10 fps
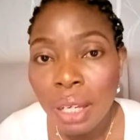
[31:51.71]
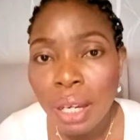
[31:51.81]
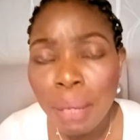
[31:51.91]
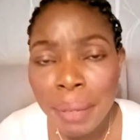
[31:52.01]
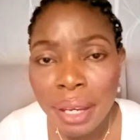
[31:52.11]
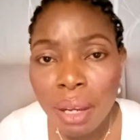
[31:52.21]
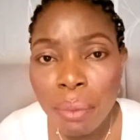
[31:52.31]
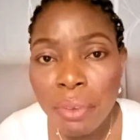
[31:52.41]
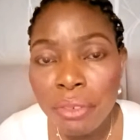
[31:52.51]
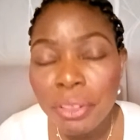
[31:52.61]
abeg
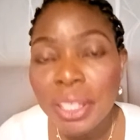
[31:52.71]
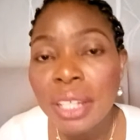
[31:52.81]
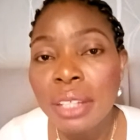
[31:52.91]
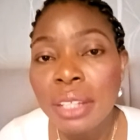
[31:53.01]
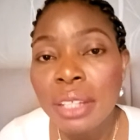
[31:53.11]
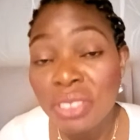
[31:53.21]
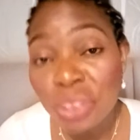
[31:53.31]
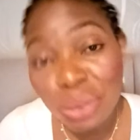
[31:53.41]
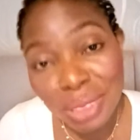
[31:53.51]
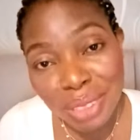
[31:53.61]
comot for here.
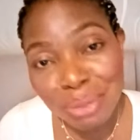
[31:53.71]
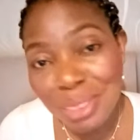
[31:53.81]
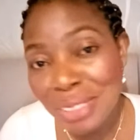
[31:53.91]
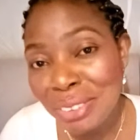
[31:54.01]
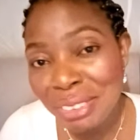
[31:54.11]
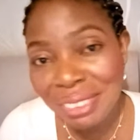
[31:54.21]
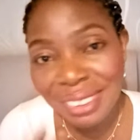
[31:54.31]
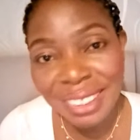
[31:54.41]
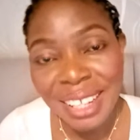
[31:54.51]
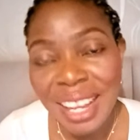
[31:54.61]
Children, we know
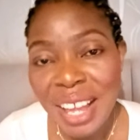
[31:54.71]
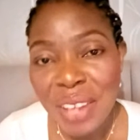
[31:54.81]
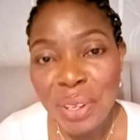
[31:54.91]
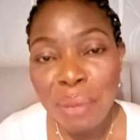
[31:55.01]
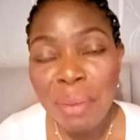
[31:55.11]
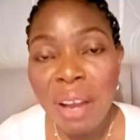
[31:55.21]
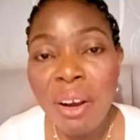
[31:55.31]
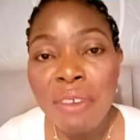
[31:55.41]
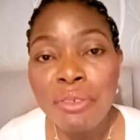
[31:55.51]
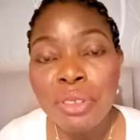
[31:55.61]
no be
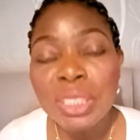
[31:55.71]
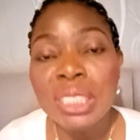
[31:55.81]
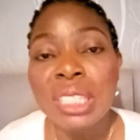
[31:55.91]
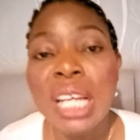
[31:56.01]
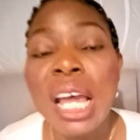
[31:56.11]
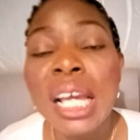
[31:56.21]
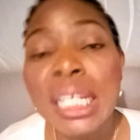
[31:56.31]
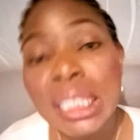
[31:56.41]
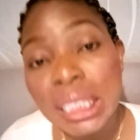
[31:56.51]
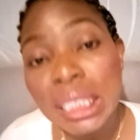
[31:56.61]
our fault.
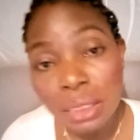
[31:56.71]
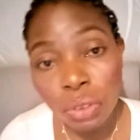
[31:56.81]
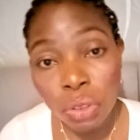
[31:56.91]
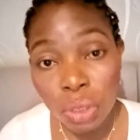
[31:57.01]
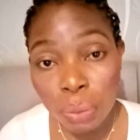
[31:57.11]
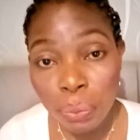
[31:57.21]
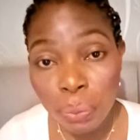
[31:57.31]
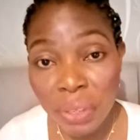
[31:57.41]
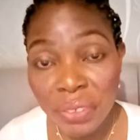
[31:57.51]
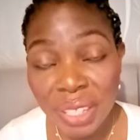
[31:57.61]
And those
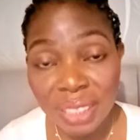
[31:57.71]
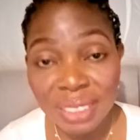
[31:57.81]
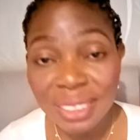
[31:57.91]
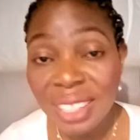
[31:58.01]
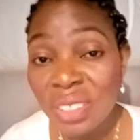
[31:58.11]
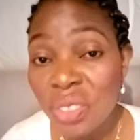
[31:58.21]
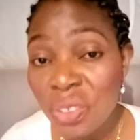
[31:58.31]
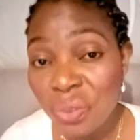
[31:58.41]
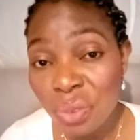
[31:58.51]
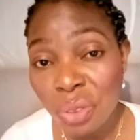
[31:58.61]
parents, they no
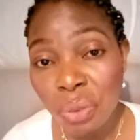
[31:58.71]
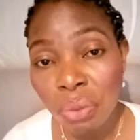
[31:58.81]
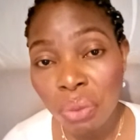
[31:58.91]
even know.